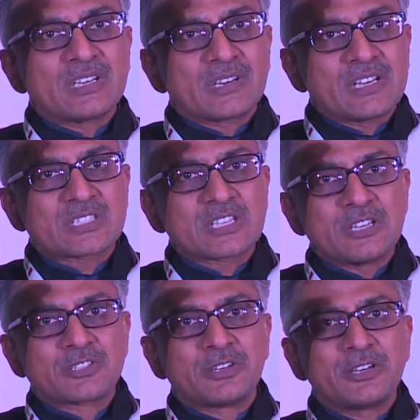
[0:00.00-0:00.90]
risk
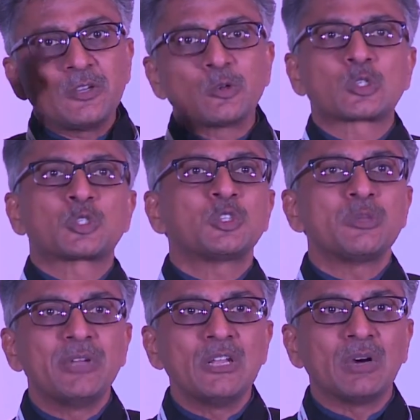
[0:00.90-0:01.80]
is reduced to the
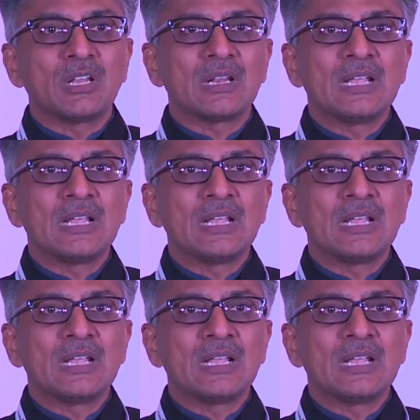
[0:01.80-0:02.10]
minimal.